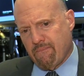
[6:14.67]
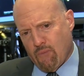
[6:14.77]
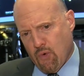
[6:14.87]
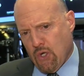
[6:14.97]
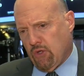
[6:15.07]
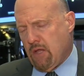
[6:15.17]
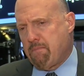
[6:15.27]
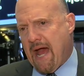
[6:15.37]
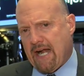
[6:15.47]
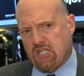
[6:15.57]
really
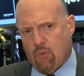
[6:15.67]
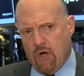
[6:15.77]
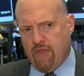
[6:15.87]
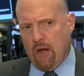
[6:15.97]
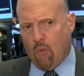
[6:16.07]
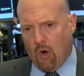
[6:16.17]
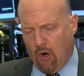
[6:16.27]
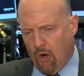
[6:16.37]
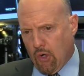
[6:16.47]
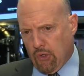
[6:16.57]
back to where they
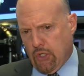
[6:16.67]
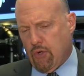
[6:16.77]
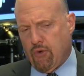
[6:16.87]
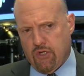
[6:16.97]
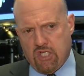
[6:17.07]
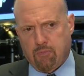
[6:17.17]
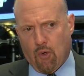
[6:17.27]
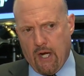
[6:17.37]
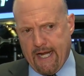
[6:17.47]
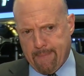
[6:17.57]
were earlier in the
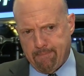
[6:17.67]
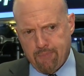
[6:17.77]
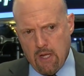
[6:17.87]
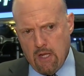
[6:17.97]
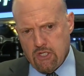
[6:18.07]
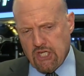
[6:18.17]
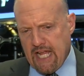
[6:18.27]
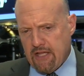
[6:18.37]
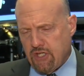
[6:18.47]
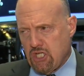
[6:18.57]
spring to
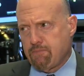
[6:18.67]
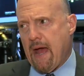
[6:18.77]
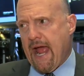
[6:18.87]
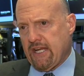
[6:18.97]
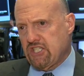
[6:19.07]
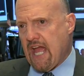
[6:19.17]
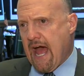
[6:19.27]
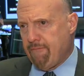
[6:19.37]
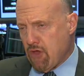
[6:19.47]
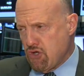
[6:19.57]
get these banks to
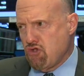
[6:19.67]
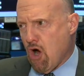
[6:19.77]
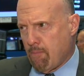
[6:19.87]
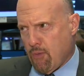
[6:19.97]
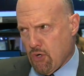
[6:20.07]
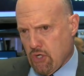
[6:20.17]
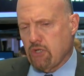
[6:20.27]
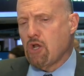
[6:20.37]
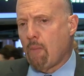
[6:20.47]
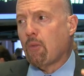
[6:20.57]
have the
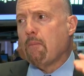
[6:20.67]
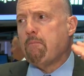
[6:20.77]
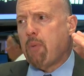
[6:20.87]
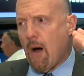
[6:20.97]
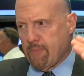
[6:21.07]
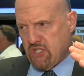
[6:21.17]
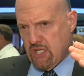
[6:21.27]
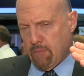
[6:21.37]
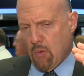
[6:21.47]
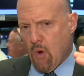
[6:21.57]
number bumps
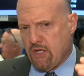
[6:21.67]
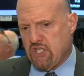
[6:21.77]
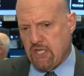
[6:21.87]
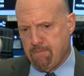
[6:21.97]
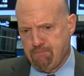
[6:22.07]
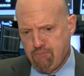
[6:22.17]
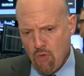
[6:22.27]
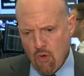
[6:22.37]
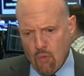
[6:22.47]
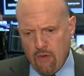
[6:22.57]
that we want. See,
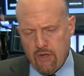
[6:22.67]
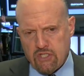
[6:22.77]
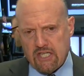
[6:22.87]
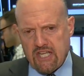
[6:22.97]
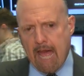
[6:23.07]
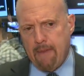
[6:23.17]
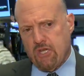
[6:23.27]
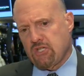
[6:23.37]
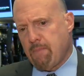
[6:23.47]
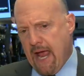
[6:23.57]
one of the things that's
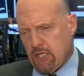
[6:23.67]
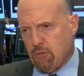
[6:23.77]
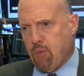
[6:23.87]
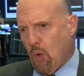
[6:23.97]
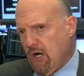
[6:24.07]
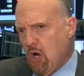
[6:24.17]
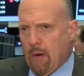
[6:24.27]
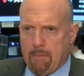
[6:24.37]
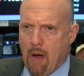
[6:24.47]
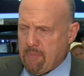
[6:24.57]
happened is the banks report,
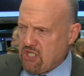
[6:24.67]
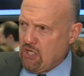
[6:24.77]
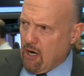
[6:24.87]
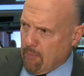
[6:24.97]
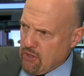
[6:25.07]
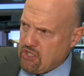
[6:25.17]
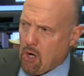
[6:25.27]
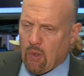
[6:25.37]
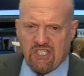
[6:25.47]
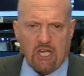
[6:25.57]
nobody bumps the numbers,
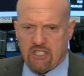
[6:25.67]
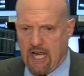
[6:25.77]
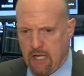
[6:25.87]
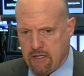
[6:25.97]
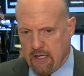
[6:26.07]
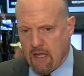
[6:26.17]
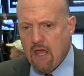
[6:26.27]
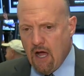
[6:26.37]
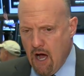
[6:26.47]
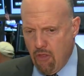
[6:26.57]
no one says anything
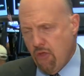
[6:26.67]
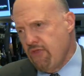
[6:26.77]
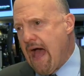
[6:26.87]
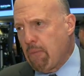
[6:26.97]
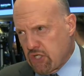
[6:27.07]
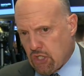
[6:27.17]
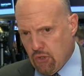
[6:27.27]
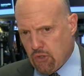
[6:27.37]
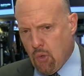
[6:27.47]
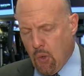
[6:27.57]
other than that was a
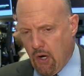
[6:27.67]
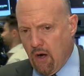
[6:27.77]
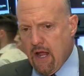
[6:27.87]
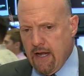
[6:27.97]
good quarter.